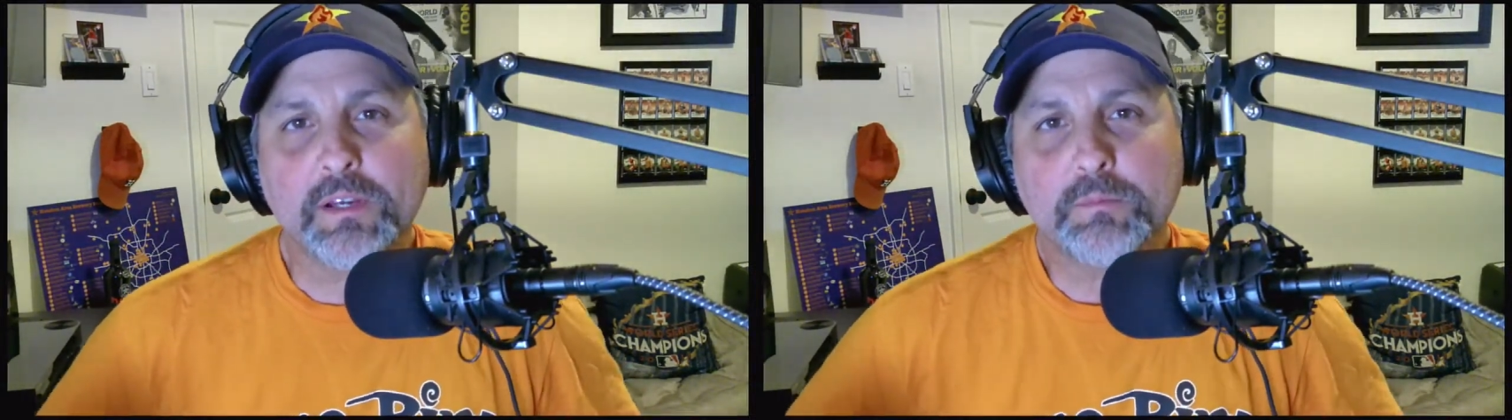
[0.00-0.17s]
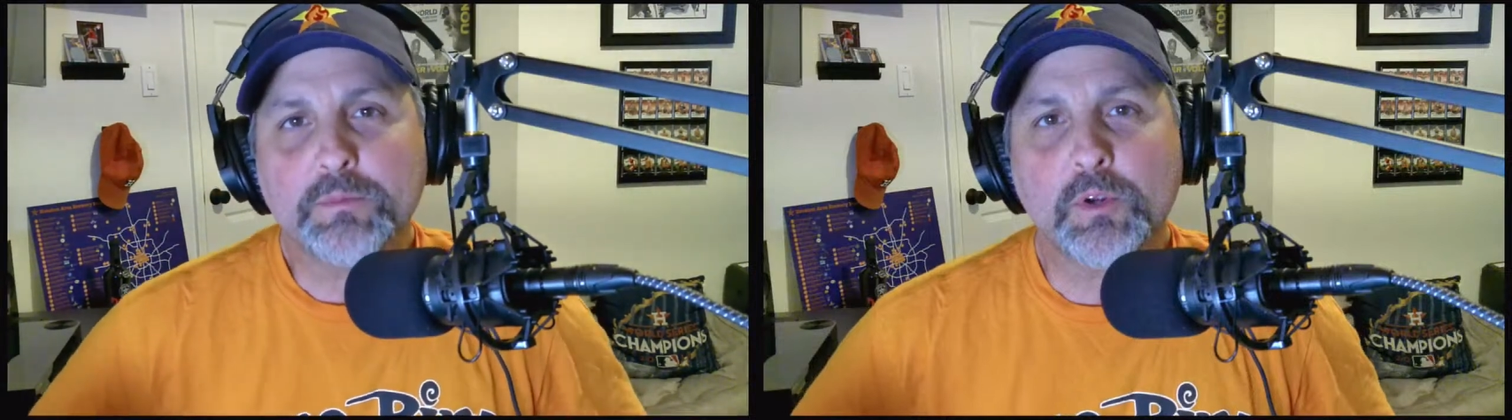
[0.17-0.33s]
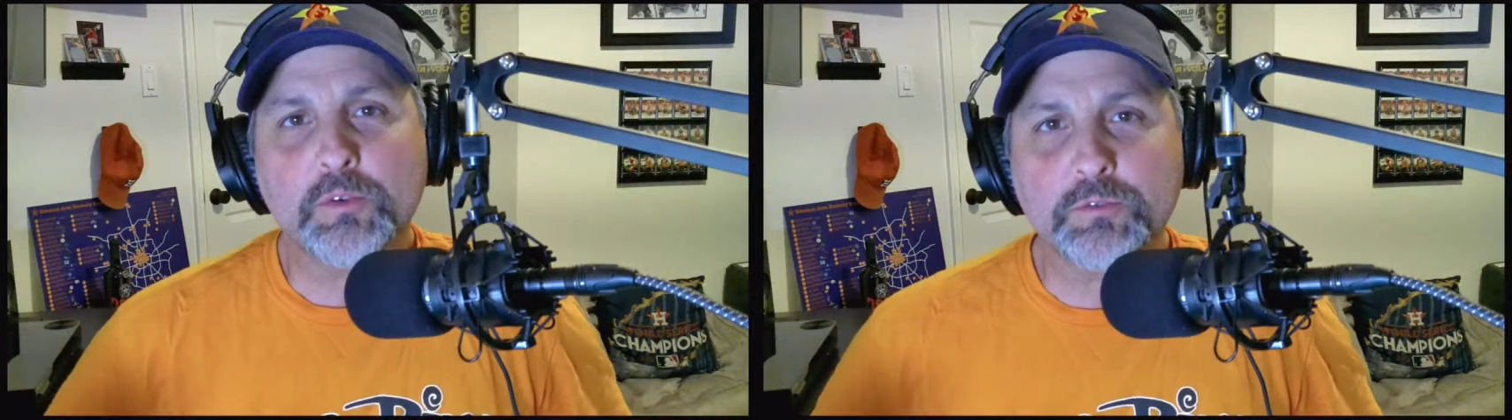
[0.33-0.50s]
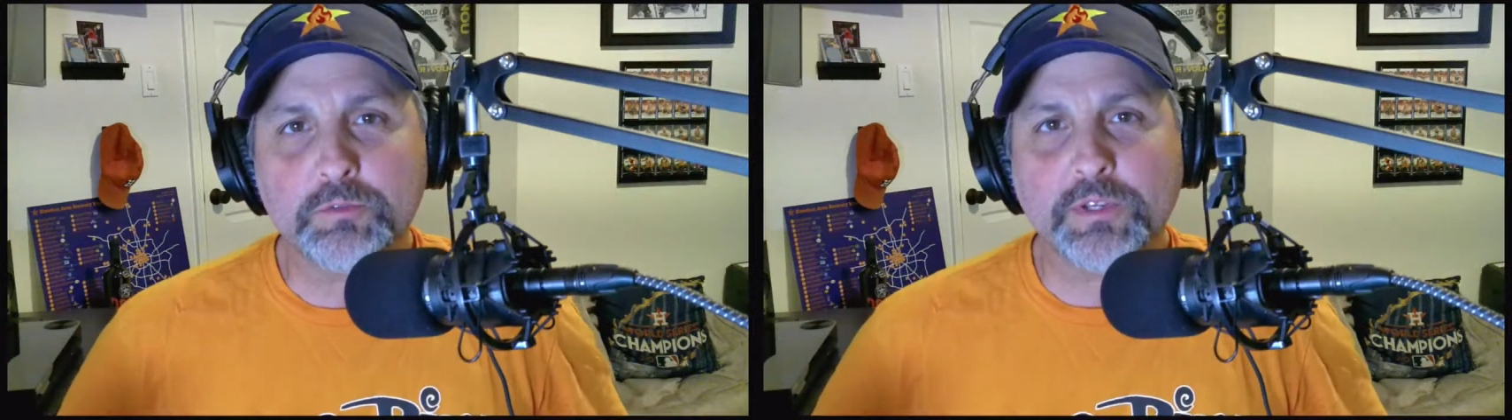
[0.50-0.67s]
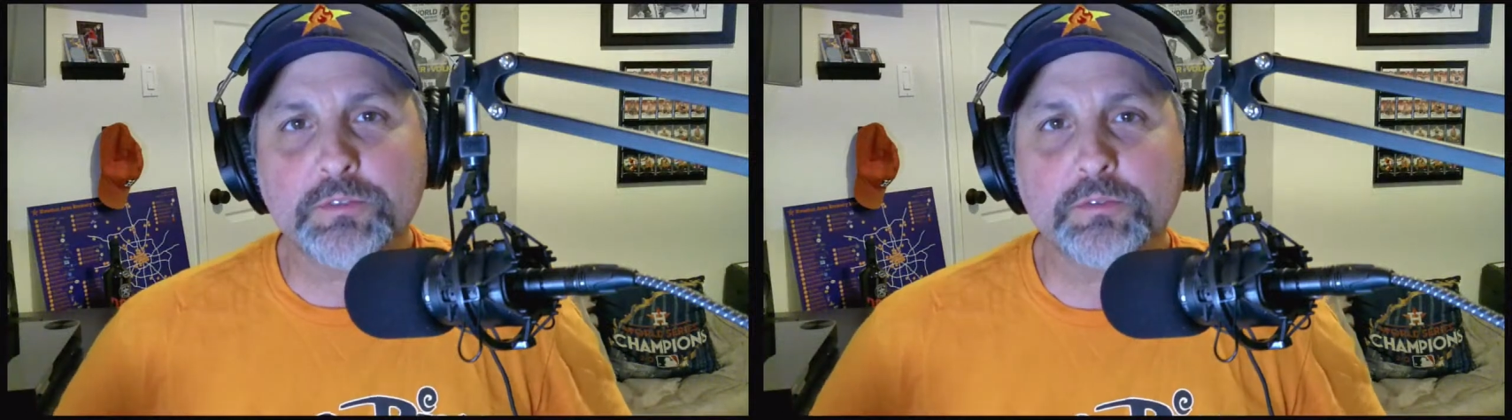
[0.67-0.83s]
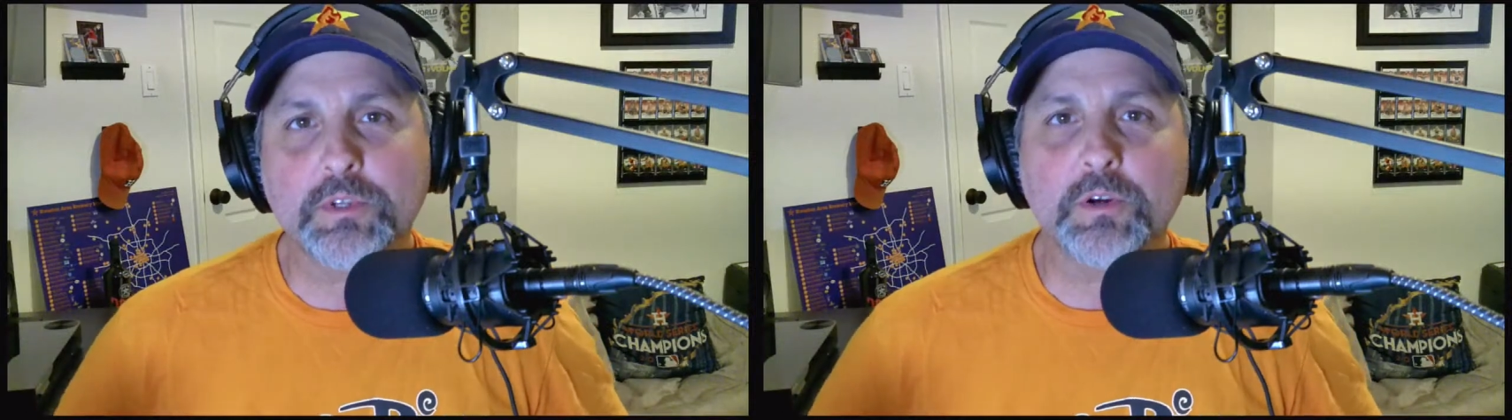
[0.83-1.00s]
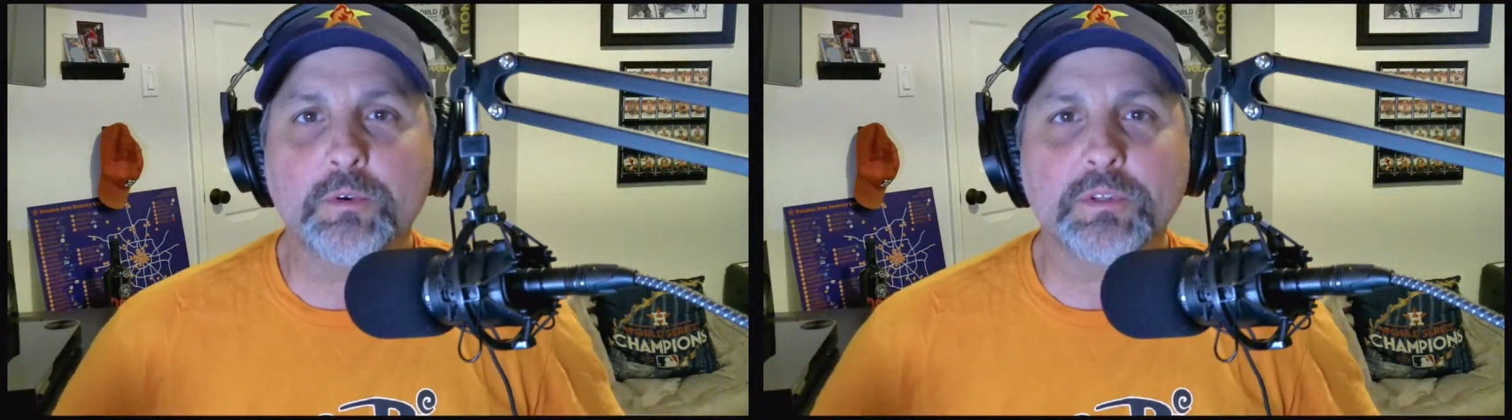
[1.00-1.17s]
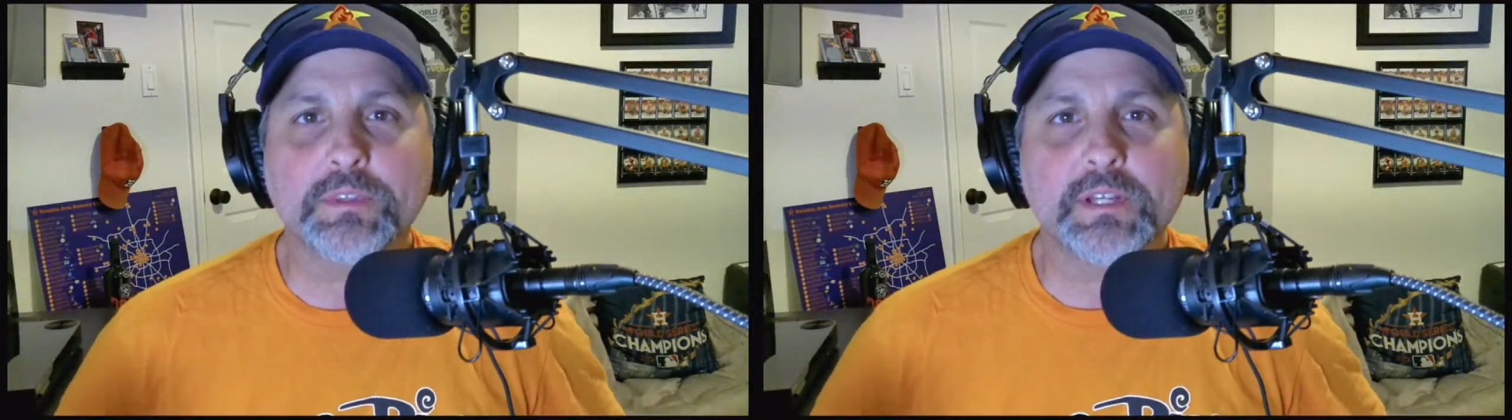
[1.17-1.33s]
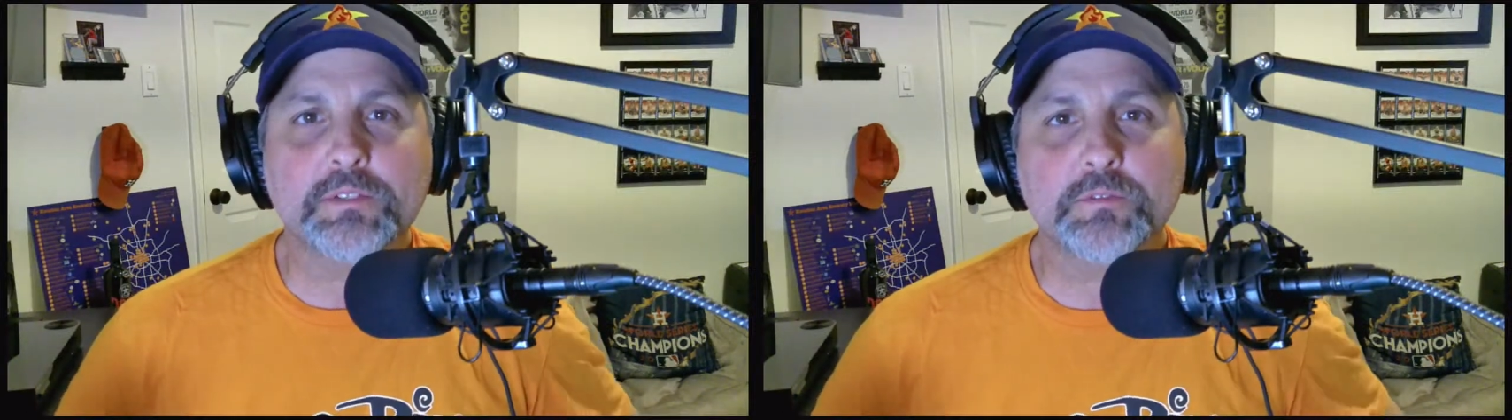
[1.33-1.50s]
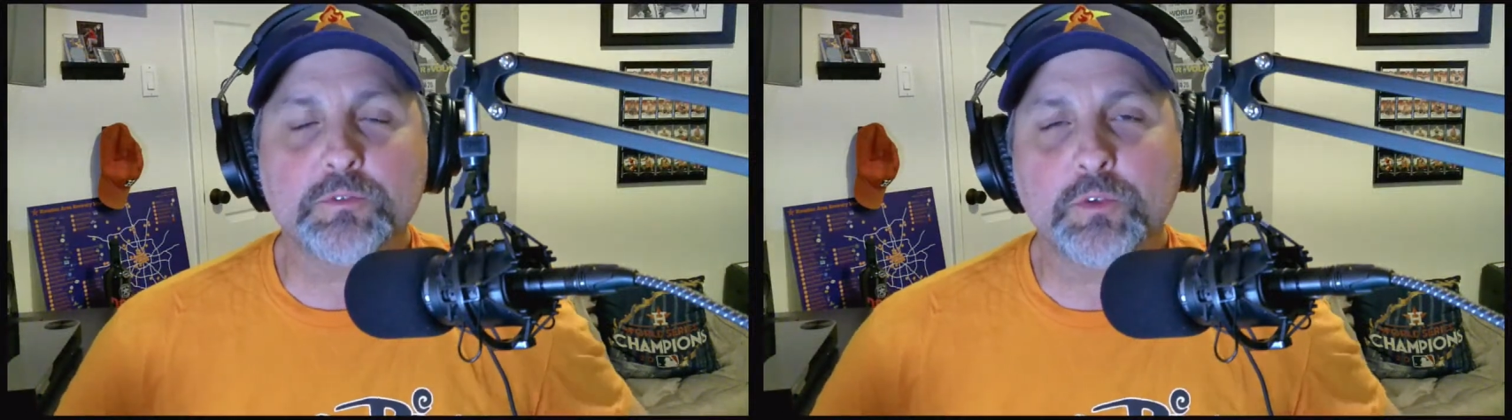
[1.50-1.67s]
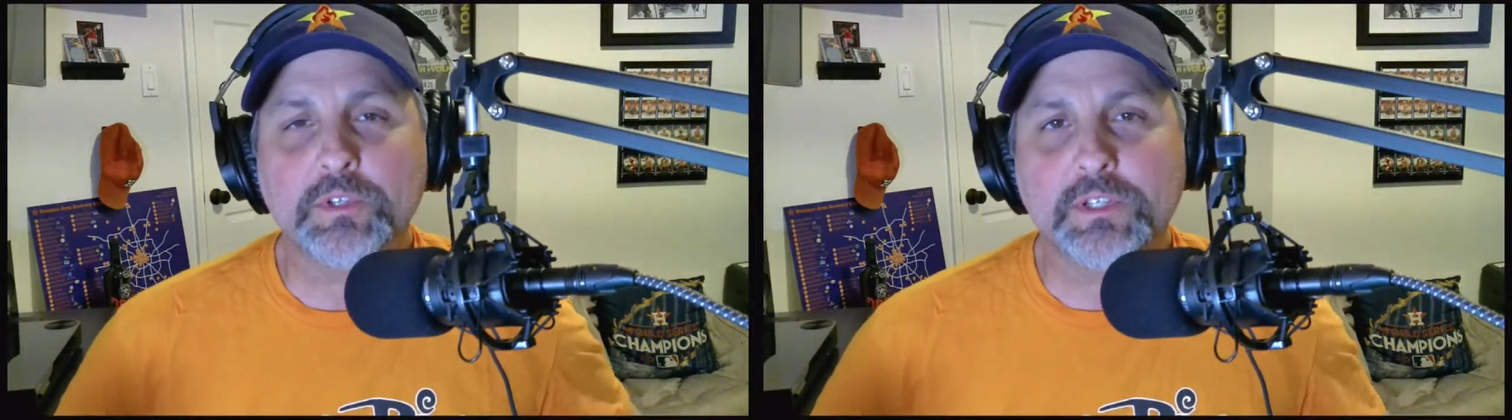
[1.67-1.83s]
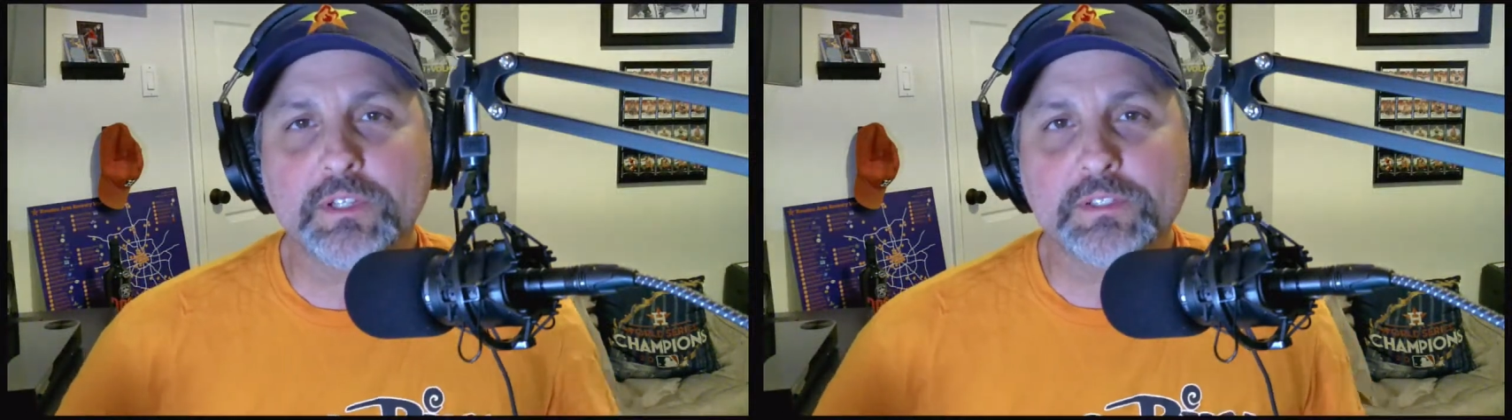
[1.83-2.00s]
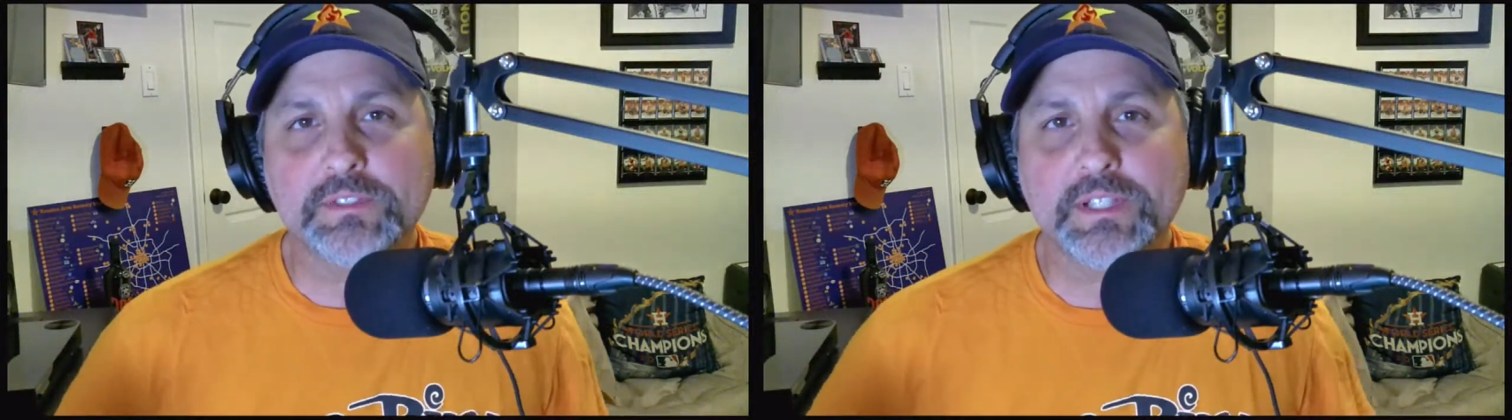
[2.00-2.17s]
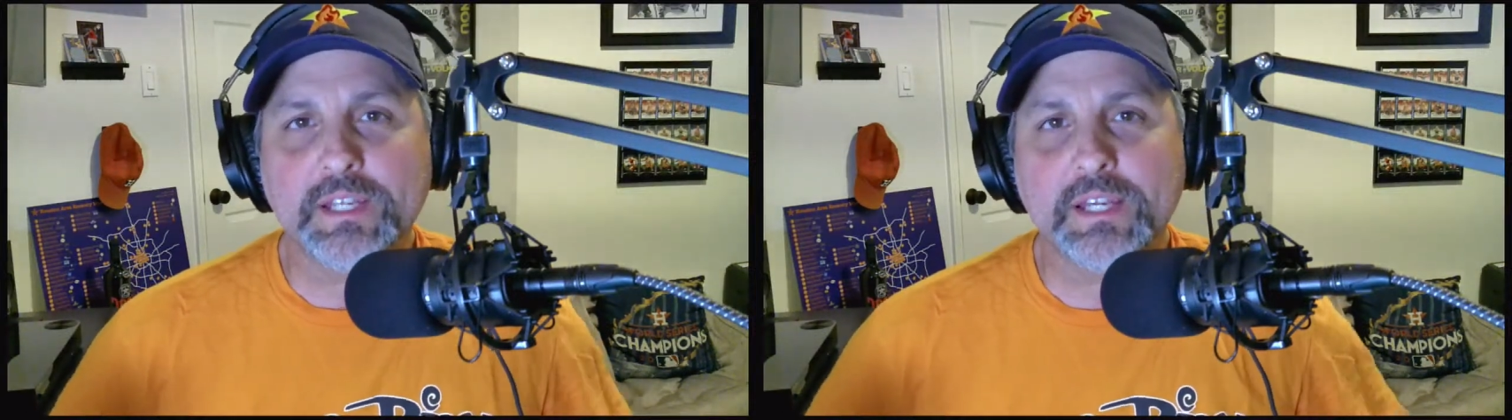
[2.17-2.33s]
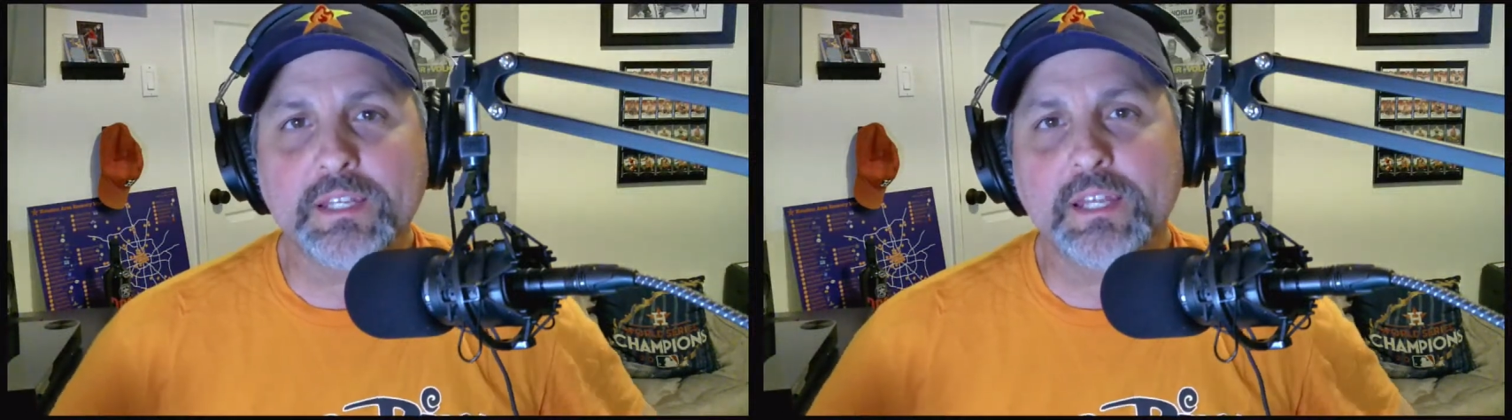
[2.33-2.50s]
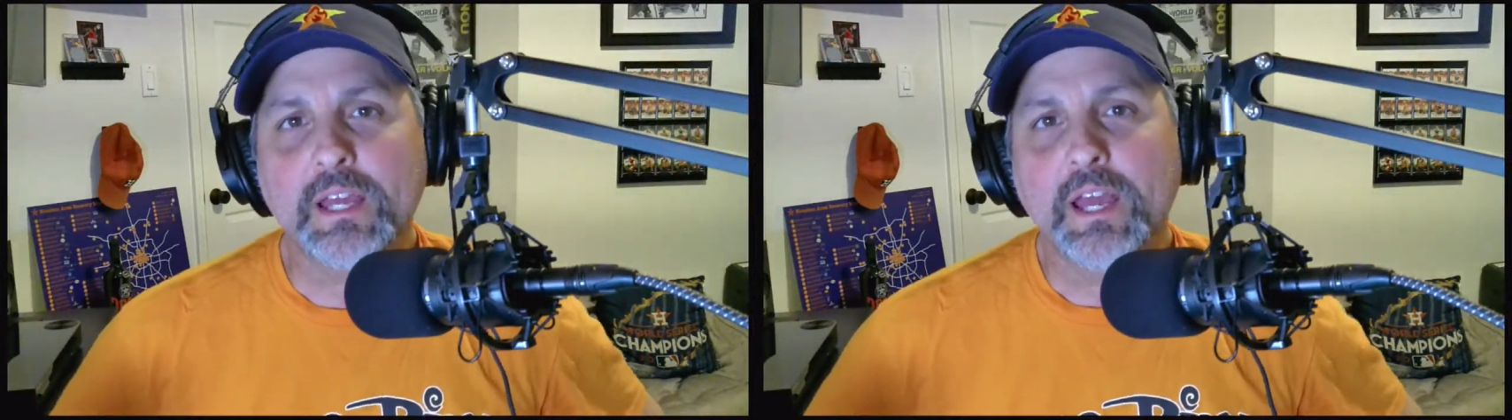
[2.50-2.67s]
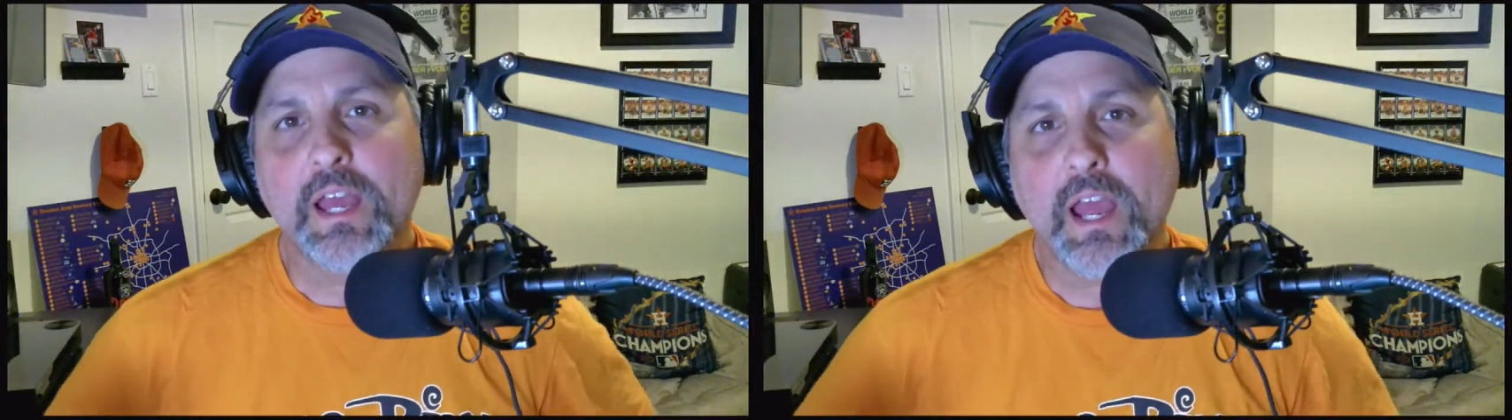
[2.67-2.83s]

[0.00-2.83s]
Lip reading: I'm your host, Russ Renault, and thanks for joining us again